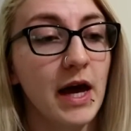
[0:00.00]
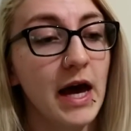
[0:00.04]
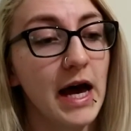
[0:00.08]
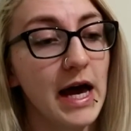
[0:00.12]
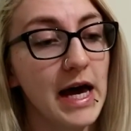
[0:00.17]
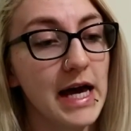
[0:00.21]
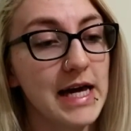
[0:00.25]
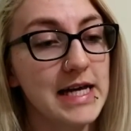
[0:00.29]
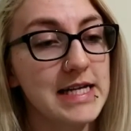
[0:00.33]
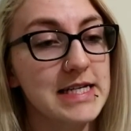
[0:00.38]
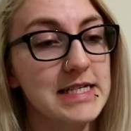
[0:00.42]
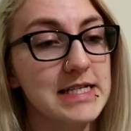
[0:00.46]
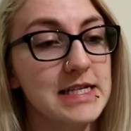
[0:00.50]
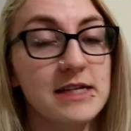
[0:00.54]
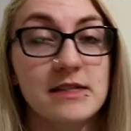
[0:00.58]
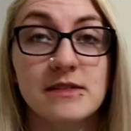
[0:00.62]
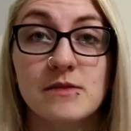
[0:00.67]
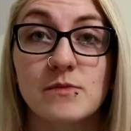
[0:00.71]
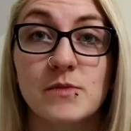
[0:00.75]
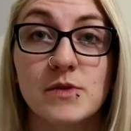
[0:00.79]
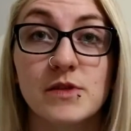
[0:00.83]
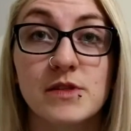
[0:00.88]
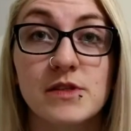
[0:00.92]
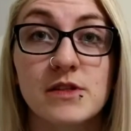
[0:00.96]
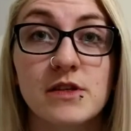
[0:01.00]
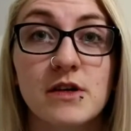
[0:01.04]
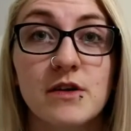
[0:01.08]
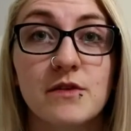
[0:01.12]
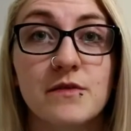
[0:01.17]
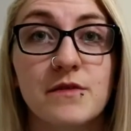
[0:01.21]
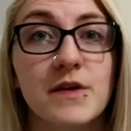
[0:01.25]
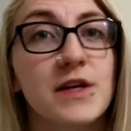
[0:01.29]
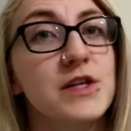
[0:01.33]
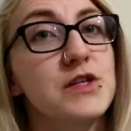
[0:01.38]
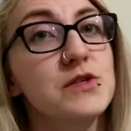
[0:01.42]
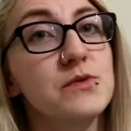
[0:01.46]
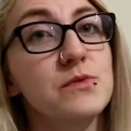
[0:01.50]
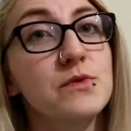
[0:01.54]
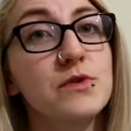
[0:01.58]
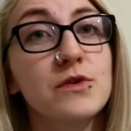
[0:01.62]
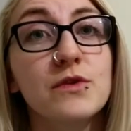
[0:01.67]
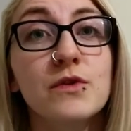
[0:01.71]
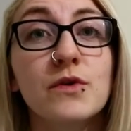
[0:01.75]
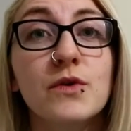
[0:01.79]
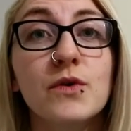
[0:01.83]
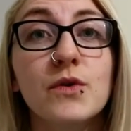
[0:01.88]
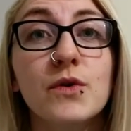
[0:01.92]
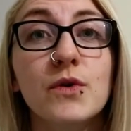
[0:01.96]
and get some more stuff and do
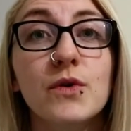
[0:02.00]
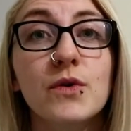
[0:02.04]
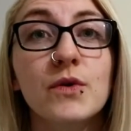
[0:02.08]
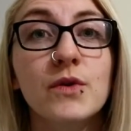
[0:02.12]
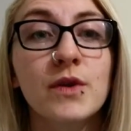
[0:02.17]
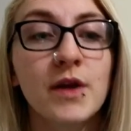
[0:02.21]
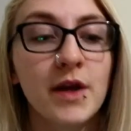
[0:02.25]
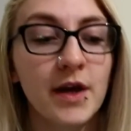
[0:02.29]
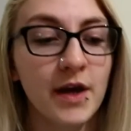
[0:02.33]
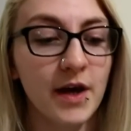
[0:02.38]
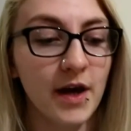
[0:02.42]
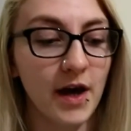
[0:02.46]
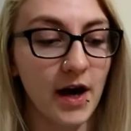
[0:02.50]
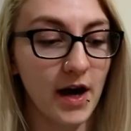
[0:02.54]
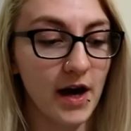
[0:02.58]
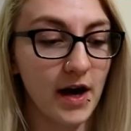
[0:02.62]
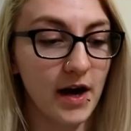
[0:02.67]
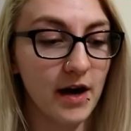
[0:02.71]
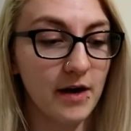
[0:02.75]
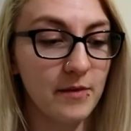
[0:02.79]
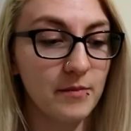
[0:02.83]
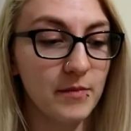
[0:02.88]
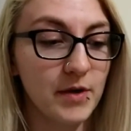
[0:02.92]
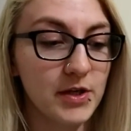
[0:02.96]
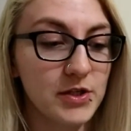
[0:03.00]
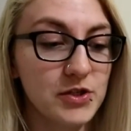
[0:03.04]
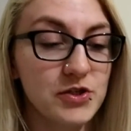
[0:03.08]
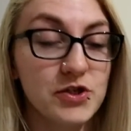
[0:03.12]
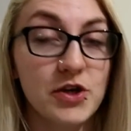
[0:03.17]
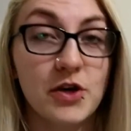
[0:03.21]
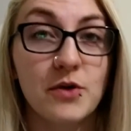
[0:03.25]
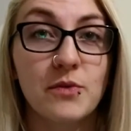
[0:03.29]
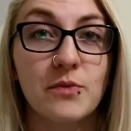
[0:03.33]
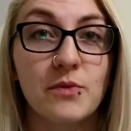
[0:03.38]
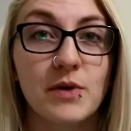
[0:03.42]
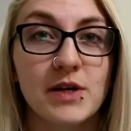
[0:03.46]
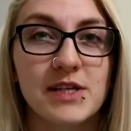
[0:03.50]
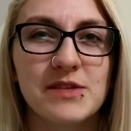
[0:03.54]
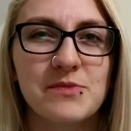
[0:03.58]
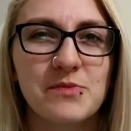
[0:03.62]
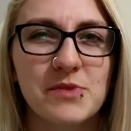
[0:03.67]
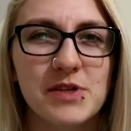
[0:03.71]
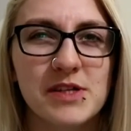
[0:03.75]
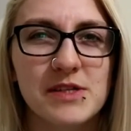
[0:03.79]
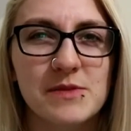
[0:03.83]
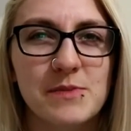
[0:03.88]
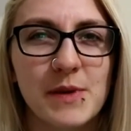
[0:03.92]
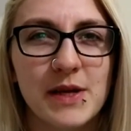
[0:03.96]
another haul. I didn't
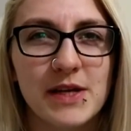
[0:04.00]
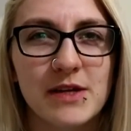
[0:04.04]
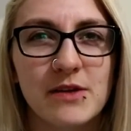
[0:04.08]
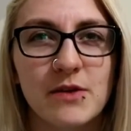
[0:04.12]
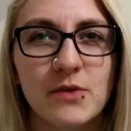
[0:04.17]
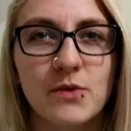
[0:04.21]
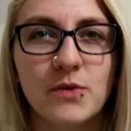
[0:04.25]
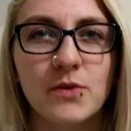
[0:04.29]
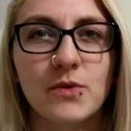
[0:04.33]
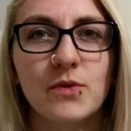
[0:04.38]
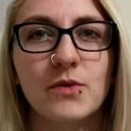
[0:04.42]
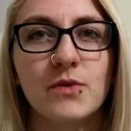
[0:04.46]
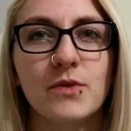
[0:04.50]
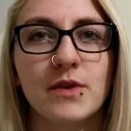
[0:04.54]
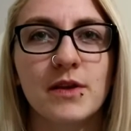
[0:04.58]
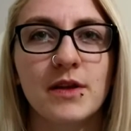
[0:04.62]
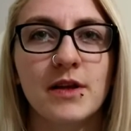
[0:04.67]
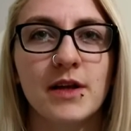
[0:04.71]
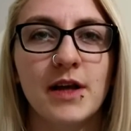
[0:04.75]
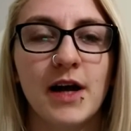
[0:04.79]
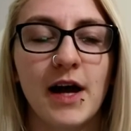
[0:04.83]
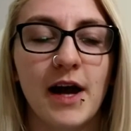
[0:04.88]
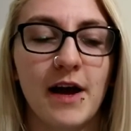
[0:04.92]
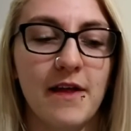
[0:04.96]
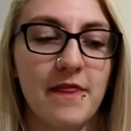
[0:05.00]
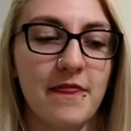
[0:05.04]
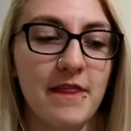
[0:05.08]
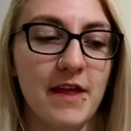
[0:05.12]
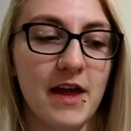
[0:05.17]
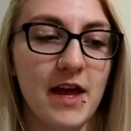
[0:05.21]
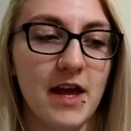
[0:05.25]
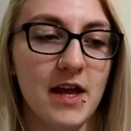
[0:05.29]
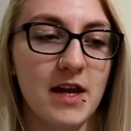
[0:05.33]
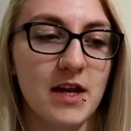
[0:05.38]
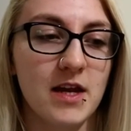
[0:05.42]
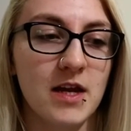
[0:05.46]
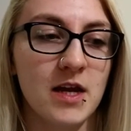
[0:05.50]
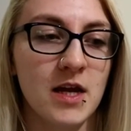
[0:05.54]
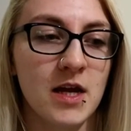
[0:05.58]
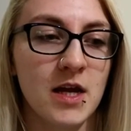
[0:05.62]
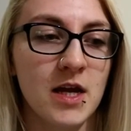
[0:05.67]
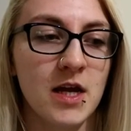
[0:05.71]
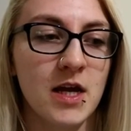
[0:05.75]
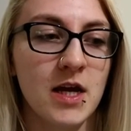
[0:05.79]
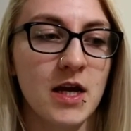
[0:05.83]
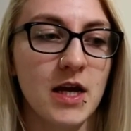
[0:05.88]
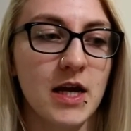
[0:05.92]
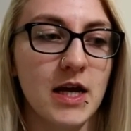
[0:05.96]
want to spend it all and then
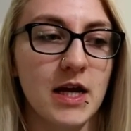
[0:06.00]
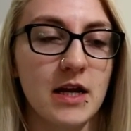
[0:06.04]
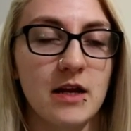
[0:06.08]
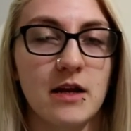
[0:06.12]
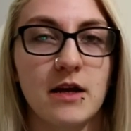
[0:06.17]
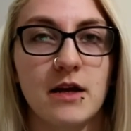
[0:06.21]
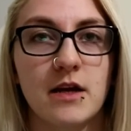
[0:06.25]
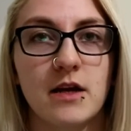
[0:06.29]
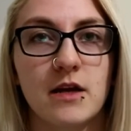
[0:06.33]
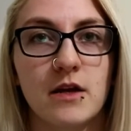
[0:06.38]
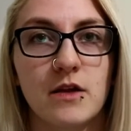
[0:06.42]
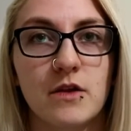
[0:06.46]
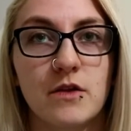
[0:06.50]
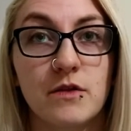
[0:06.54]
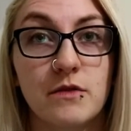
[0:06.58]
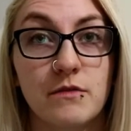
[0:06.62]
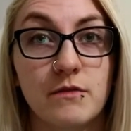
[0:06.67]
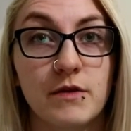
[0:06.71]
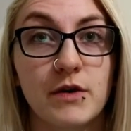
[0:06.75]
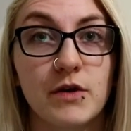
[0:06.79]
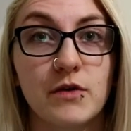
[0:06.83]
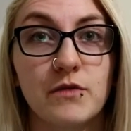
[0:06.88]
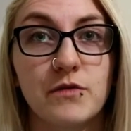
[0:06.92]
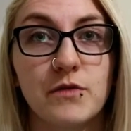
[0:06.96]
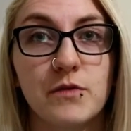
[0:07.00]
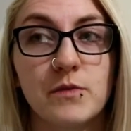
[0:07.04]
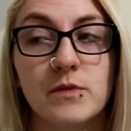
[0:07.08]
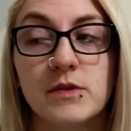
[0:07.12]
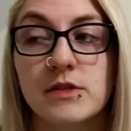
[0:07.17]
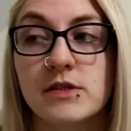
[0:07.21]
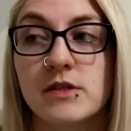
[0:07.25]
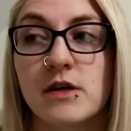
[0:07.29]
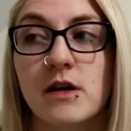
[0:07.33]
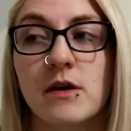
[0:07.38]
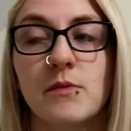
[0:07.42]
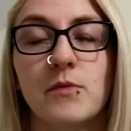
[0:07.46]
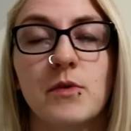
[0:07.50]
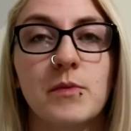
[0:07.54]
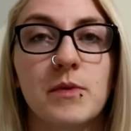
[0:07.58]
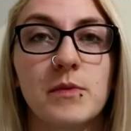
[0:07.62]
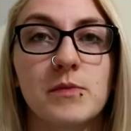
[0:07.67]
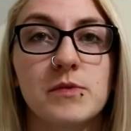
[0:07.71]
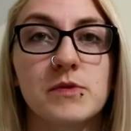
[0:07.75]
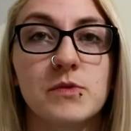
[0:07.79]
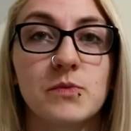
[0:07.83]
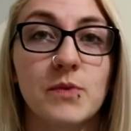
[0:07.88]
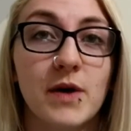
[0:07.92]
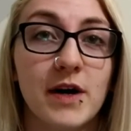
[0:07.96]
in like 3 or 4 months time not be
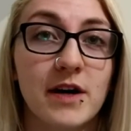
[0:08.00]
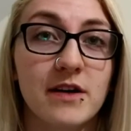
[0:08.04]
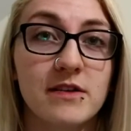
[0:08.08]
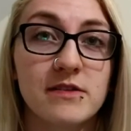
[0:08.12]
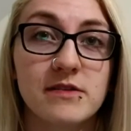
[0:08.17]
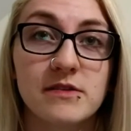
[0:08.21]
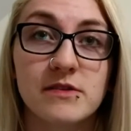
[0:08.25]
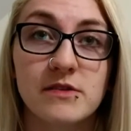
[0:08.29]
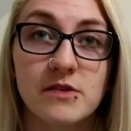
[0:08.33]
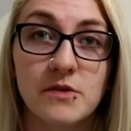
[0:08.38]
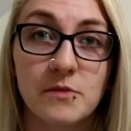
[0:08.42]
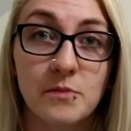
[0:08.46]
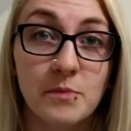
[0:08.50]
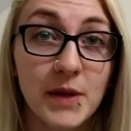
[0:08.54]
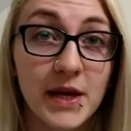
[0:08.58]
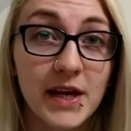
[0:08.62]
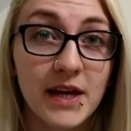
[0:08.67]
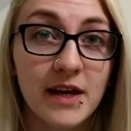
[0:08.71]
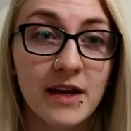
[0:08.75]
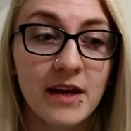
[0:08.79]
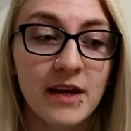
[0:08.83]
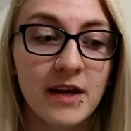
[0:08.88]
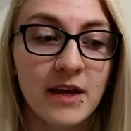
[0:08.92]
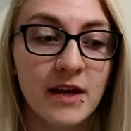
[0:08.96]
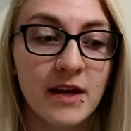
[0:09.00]
able to wear it because it's too big.